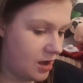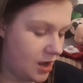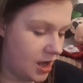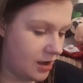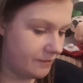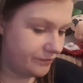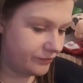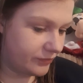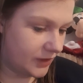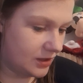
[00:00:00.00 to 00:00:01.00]
In
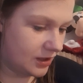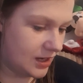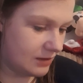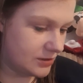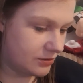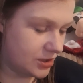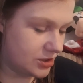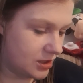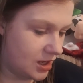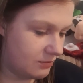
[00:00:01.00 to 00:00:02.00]
the claimant's
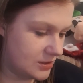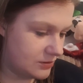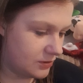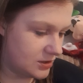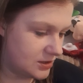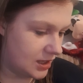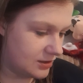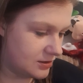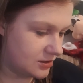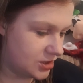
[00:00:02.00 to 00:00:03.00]
questionnaire, Mrs. Watts
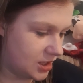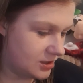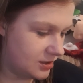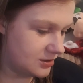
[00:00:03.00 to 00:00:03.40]
states that Jayden